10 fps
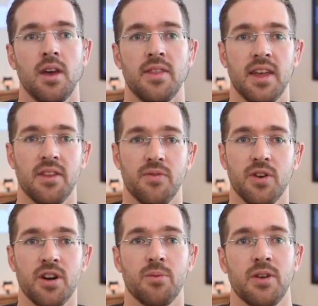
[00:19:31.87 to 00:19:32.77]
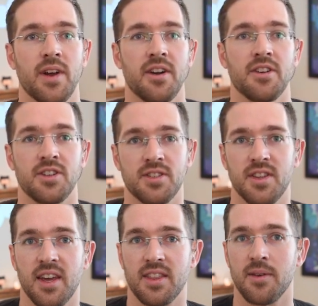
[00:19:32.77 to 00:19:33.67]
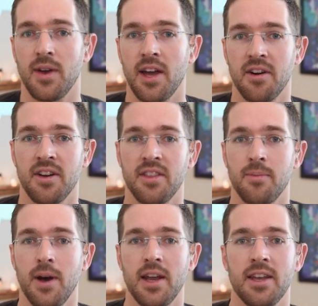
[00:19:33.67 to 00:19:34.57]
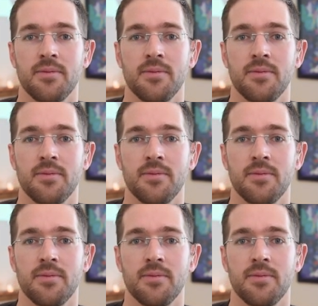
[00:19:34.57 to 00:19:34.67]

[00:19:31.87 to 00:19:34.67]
And then the footer we render just like the header and the body.